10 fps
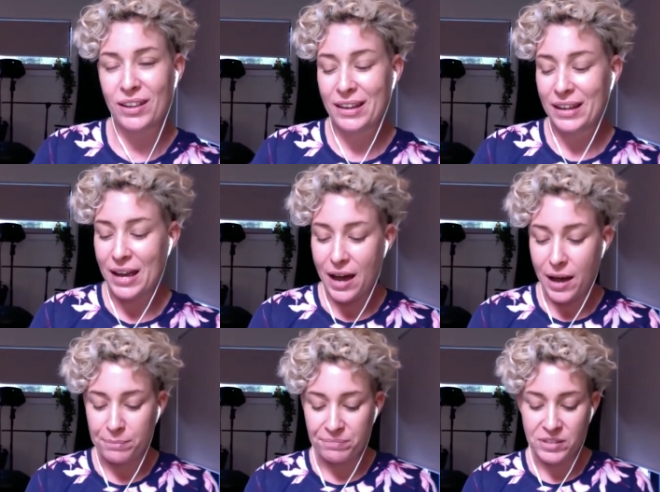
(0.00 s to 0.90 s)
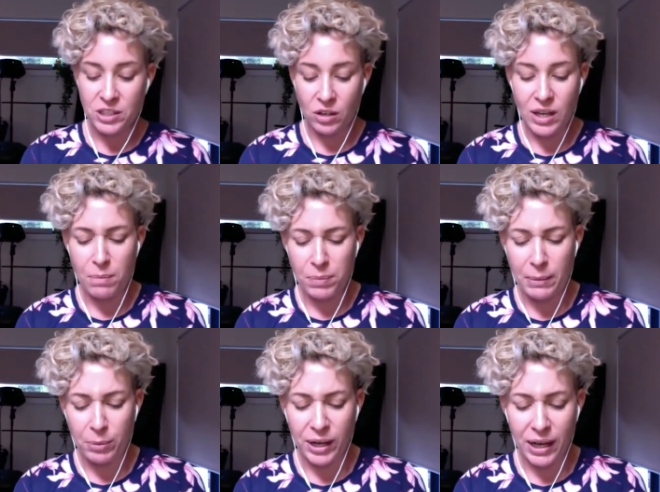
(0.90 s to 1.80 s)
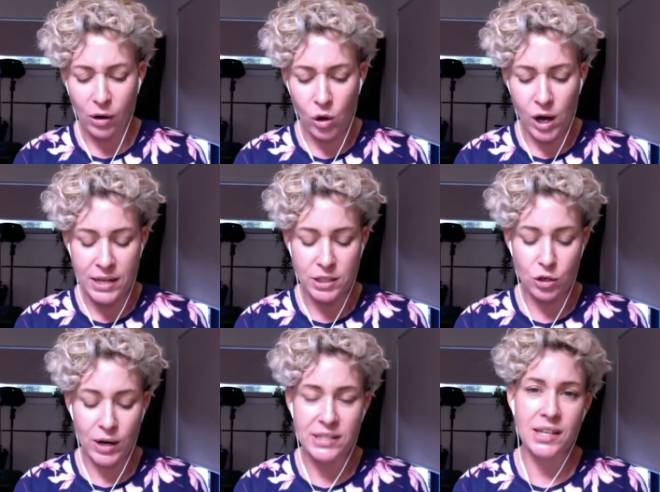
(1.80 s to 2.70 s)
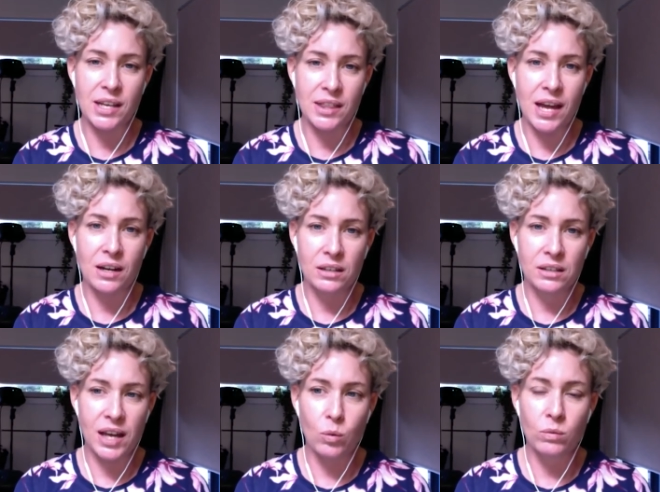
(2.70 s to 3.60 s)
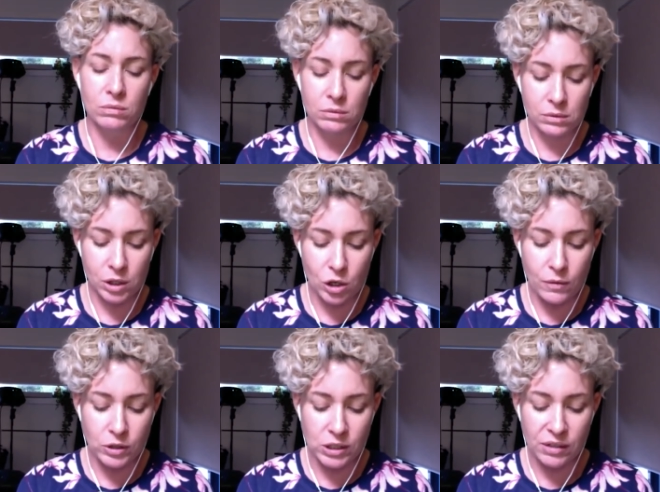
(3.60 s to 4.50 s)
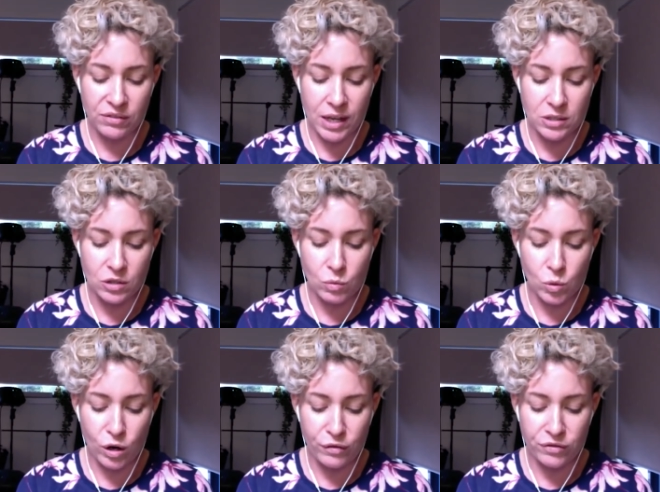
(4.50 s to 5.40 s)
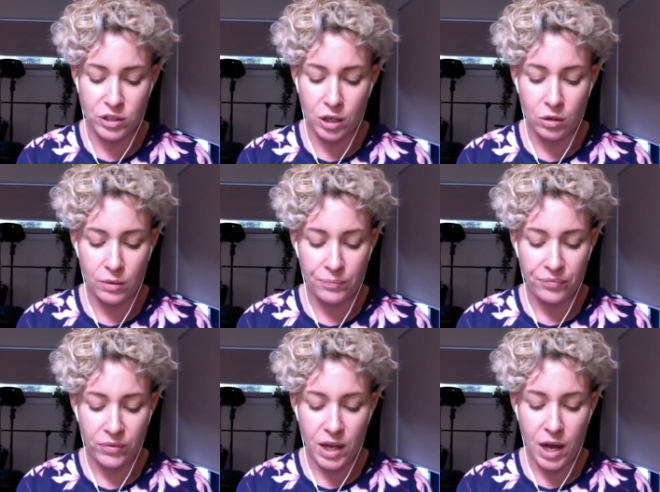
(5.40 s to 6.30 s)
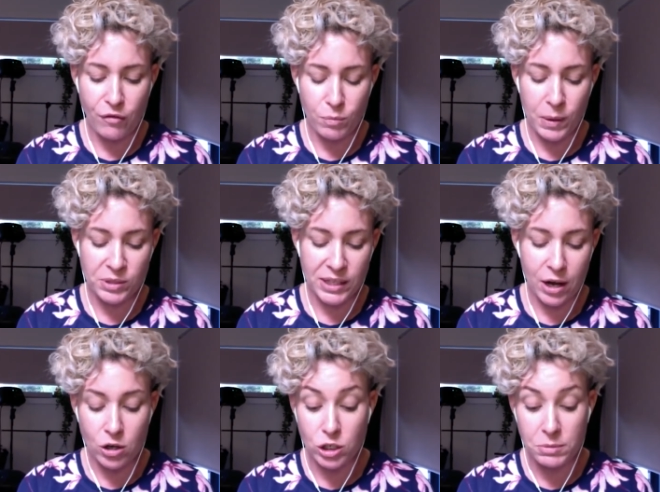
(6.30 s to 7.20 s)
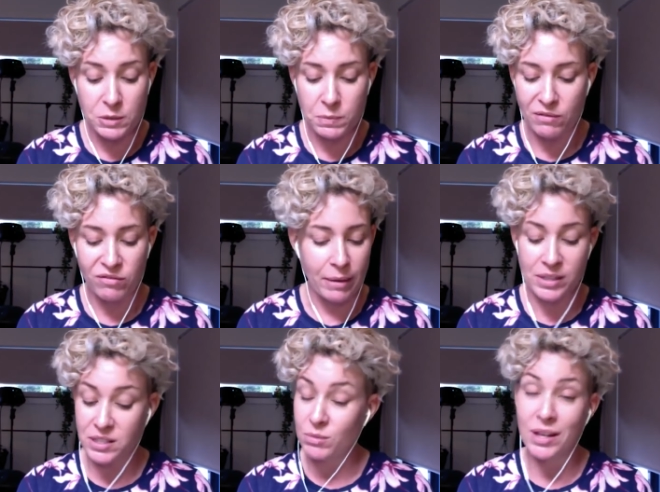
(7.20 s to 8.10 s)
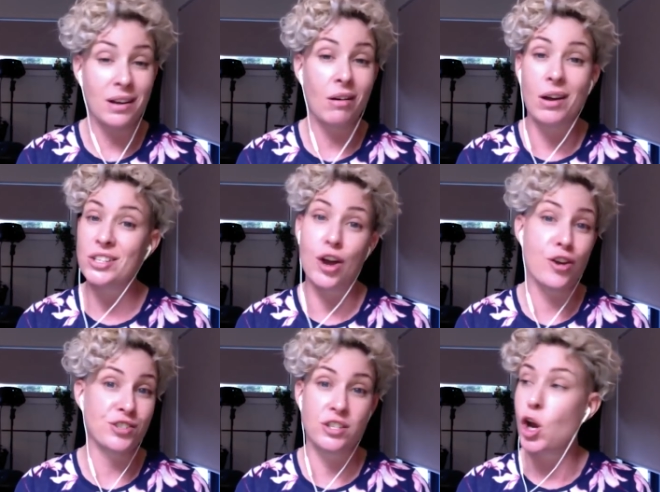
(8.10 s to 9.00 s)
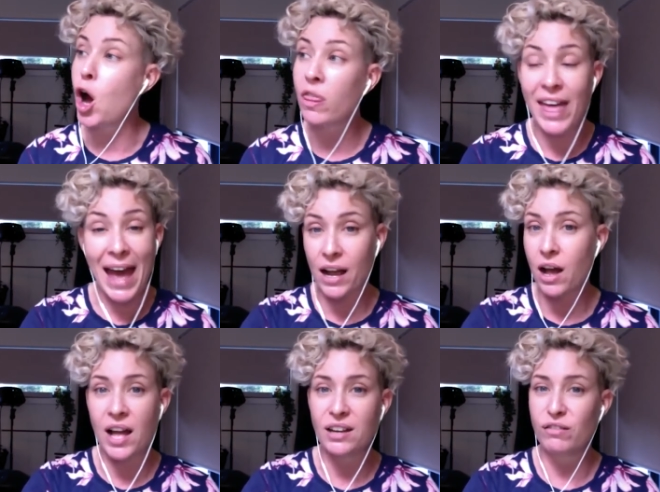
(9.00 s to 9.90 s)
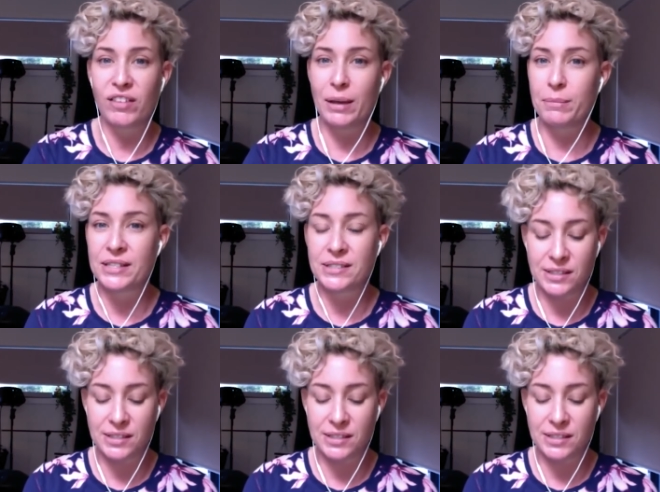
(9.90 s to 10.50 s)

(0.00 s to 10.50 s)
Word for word: Yeah. Um, so, yeah, people get all kinds of crazy, and that, that the novelty of that sort of wore off. So, yeah, often people say, oh, do you miss being famous? I'm like, no, I don't. Not that kind of famous.